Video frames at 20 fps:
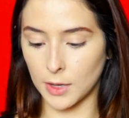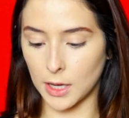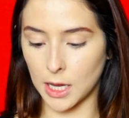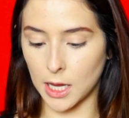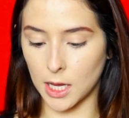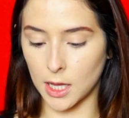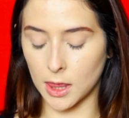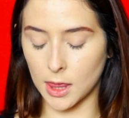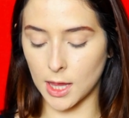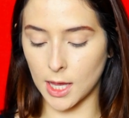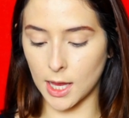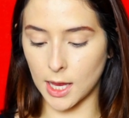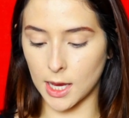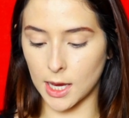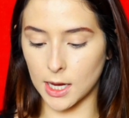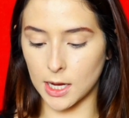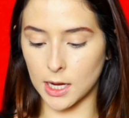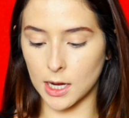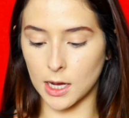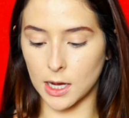And
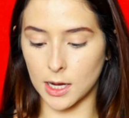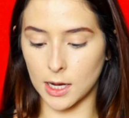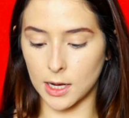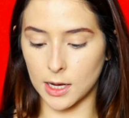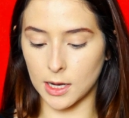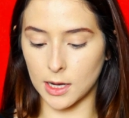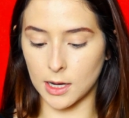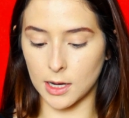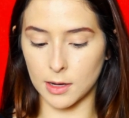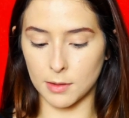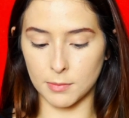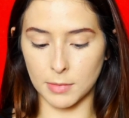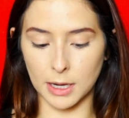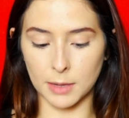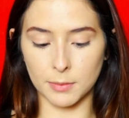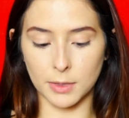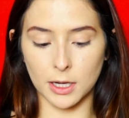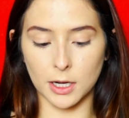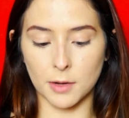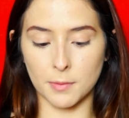then I'm
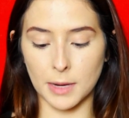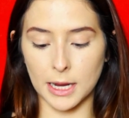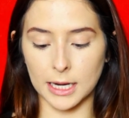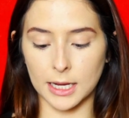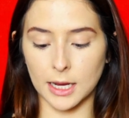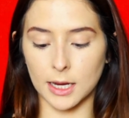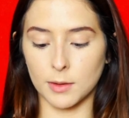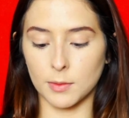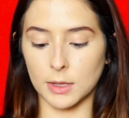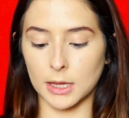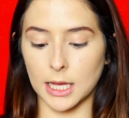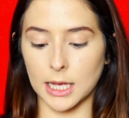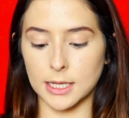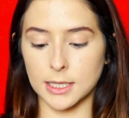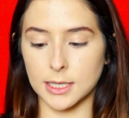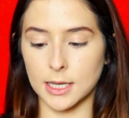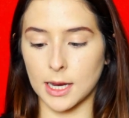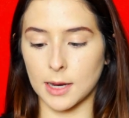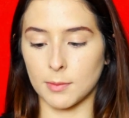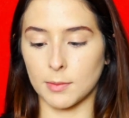going to go back in with
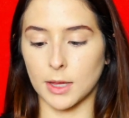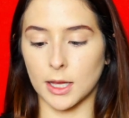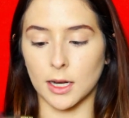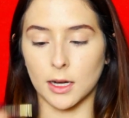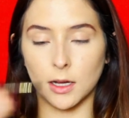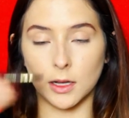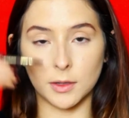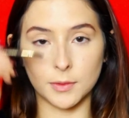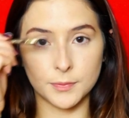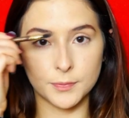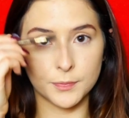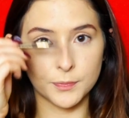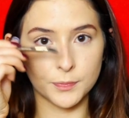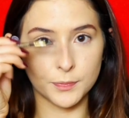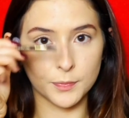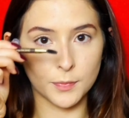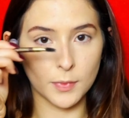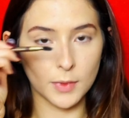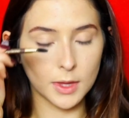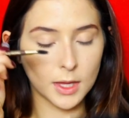that same little
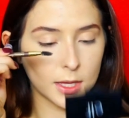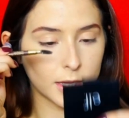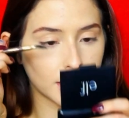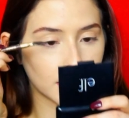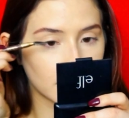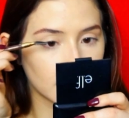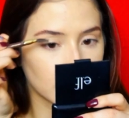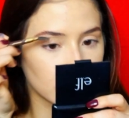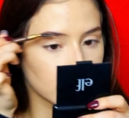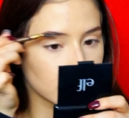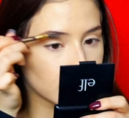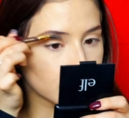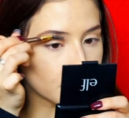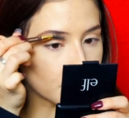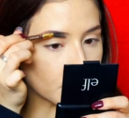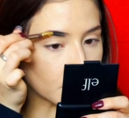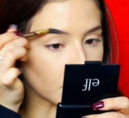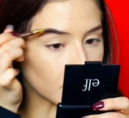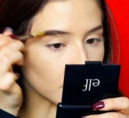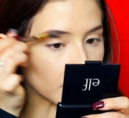
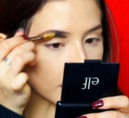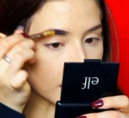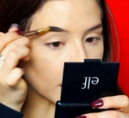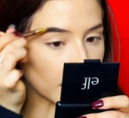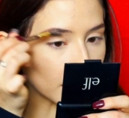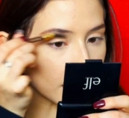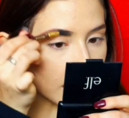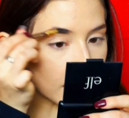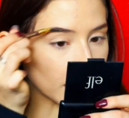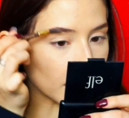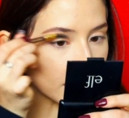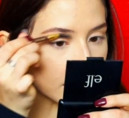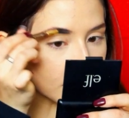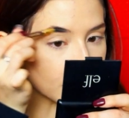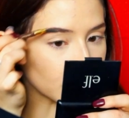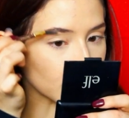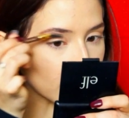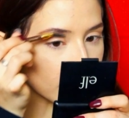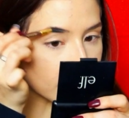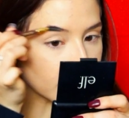spoolie
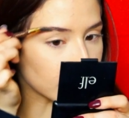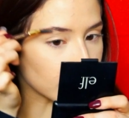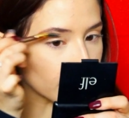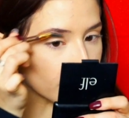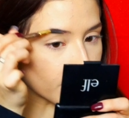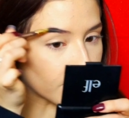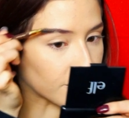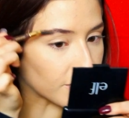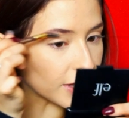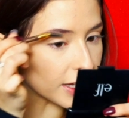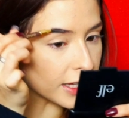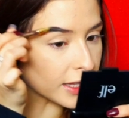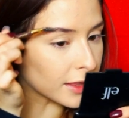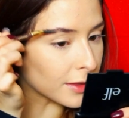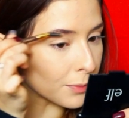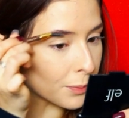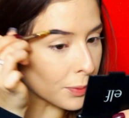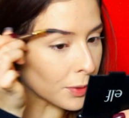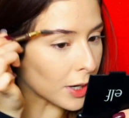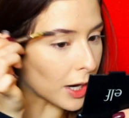and just flick
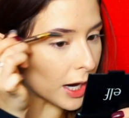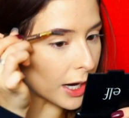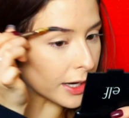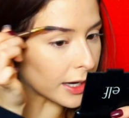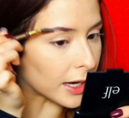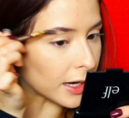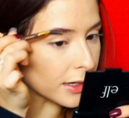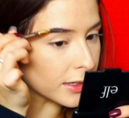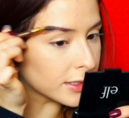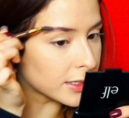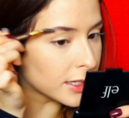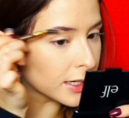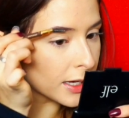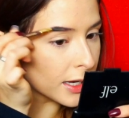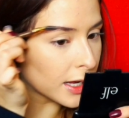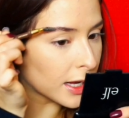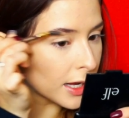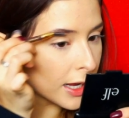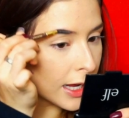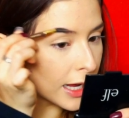the product
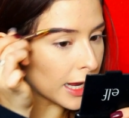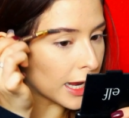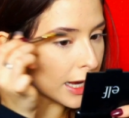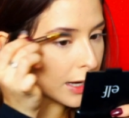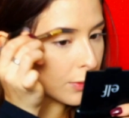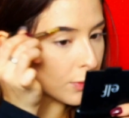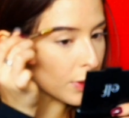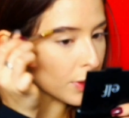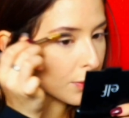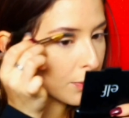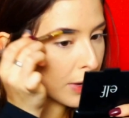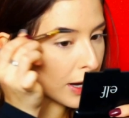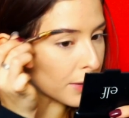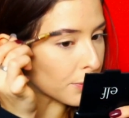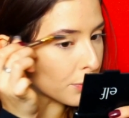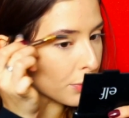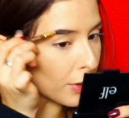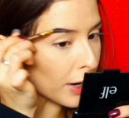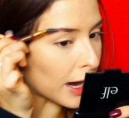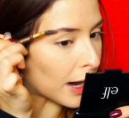in with my
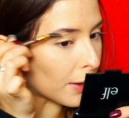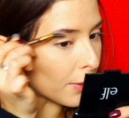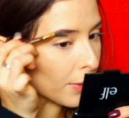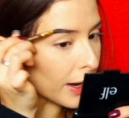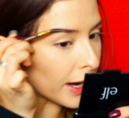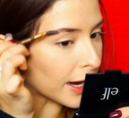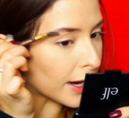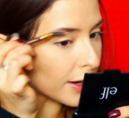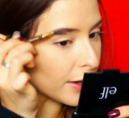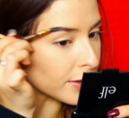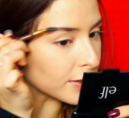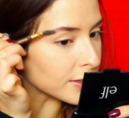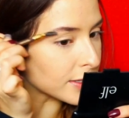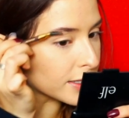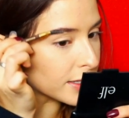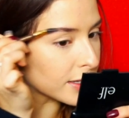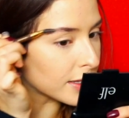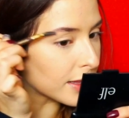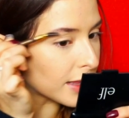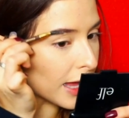brow
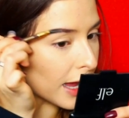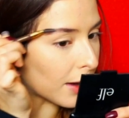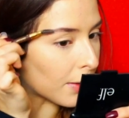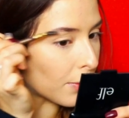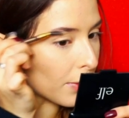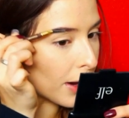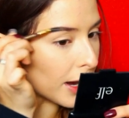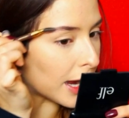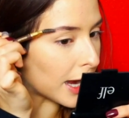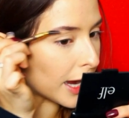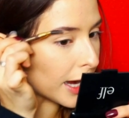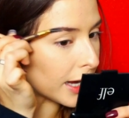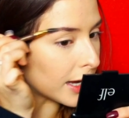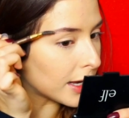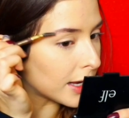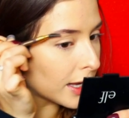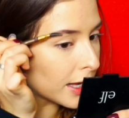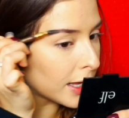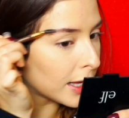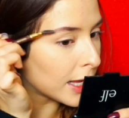hairs. That
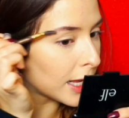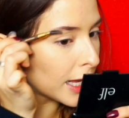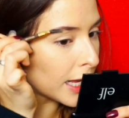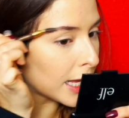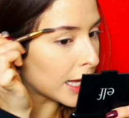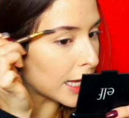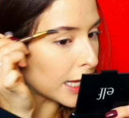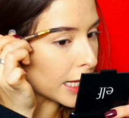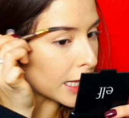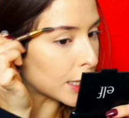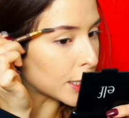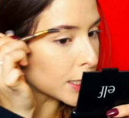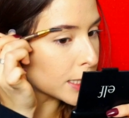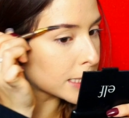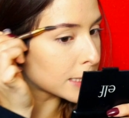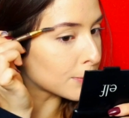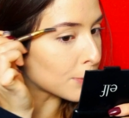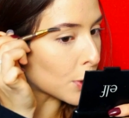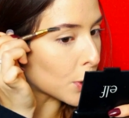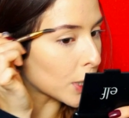way it
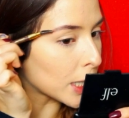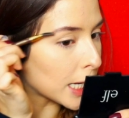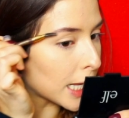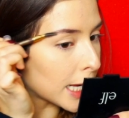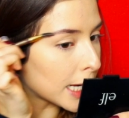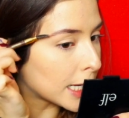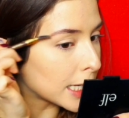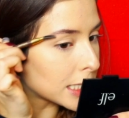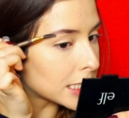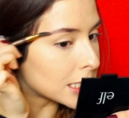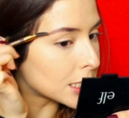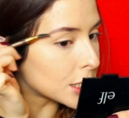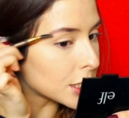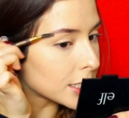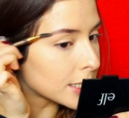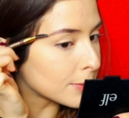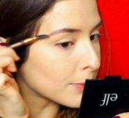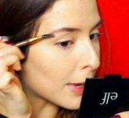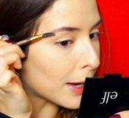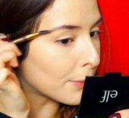looks more like it's
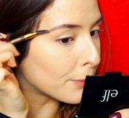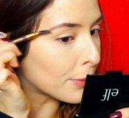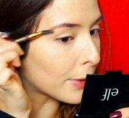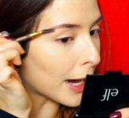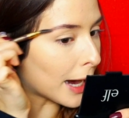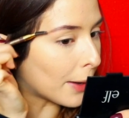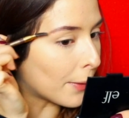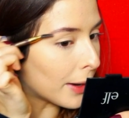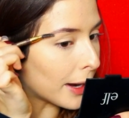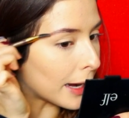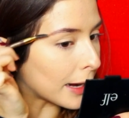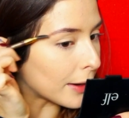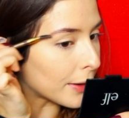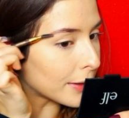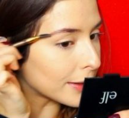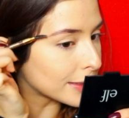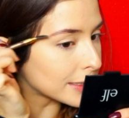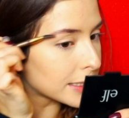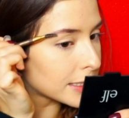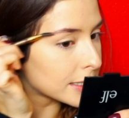just my brow
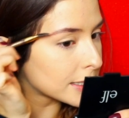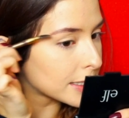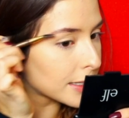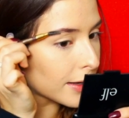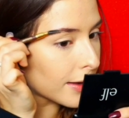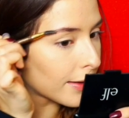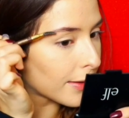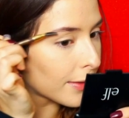hairs.